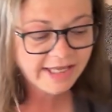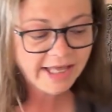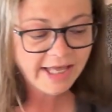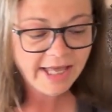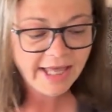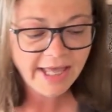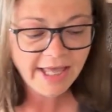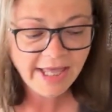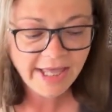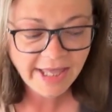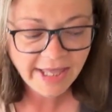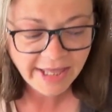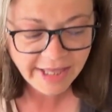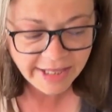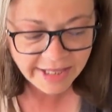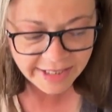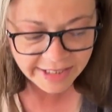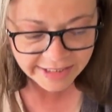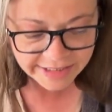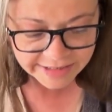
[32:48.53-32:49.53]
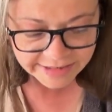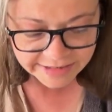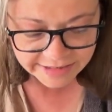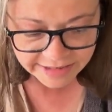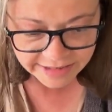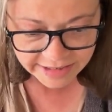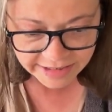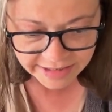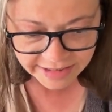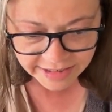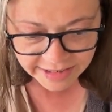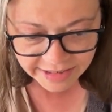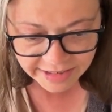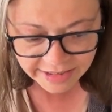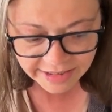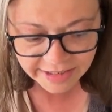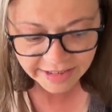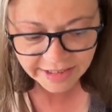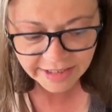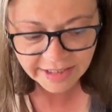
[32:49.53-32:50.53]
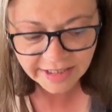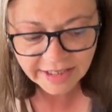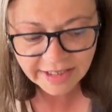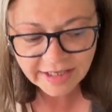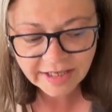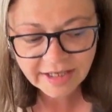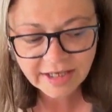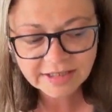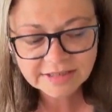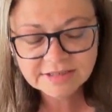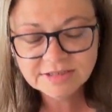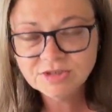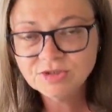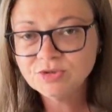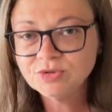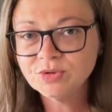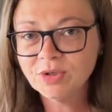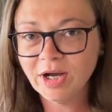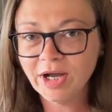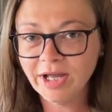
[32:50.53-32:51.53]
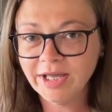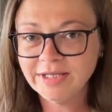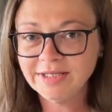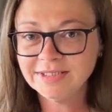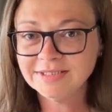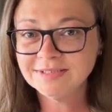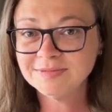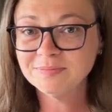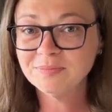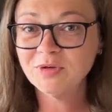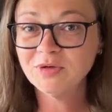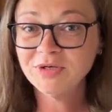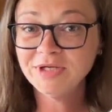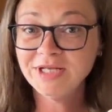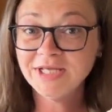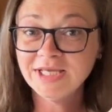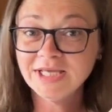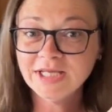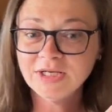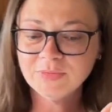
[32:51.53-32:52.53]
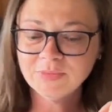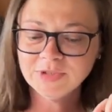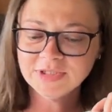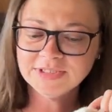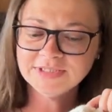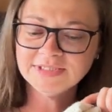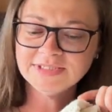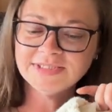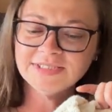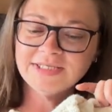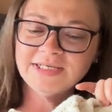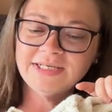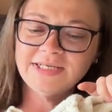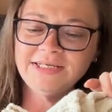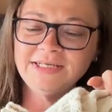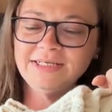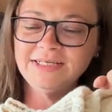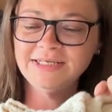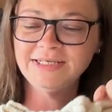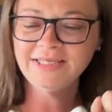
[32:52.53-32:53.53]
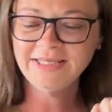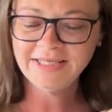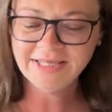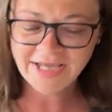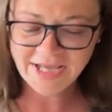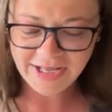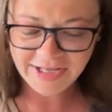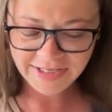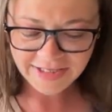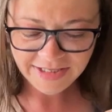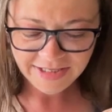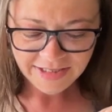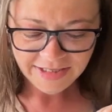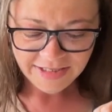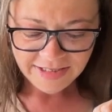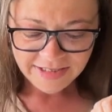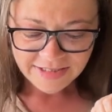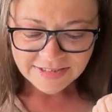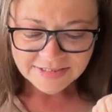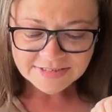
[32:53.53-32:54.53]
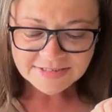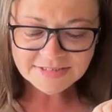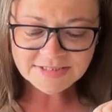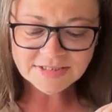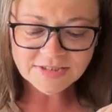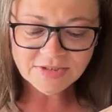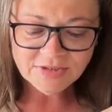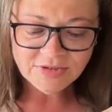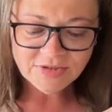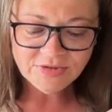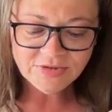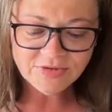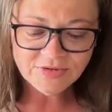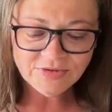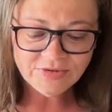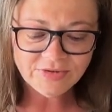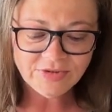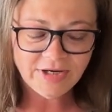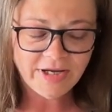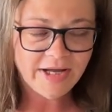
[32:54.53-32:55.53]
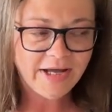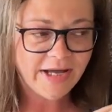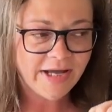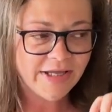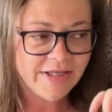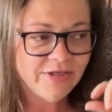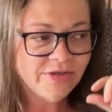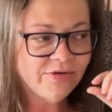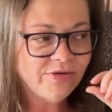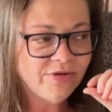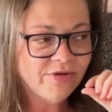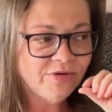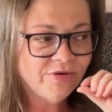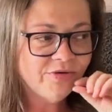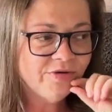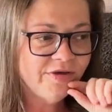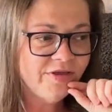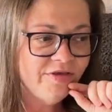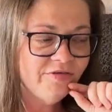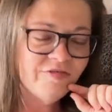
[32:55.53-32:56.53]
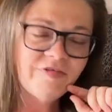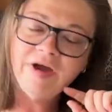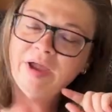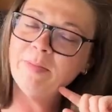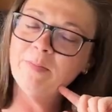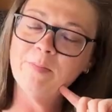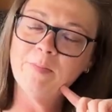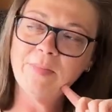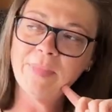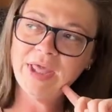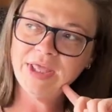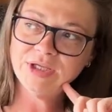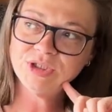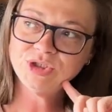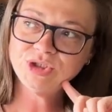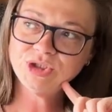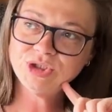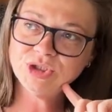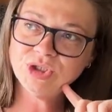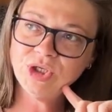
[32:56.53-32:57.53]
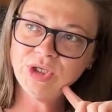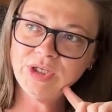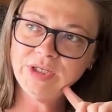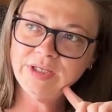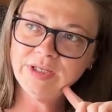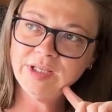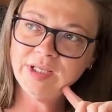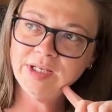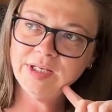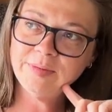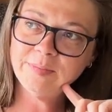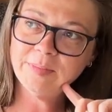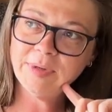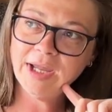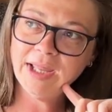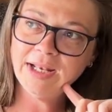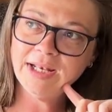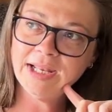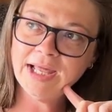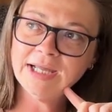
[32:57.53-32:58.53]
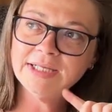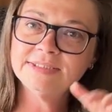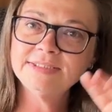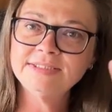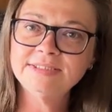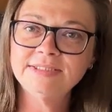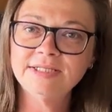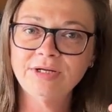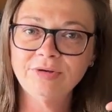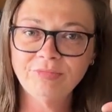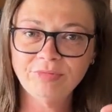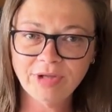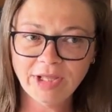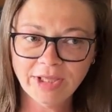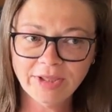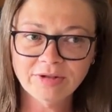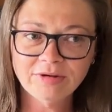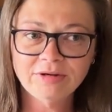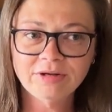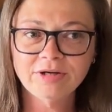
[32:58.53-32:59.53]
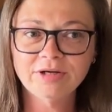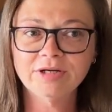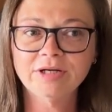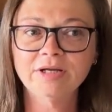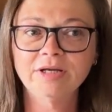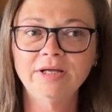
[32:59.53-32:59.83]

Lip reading: and got dry this morning. It was yeah, so I don't know if I mentioned in my last regular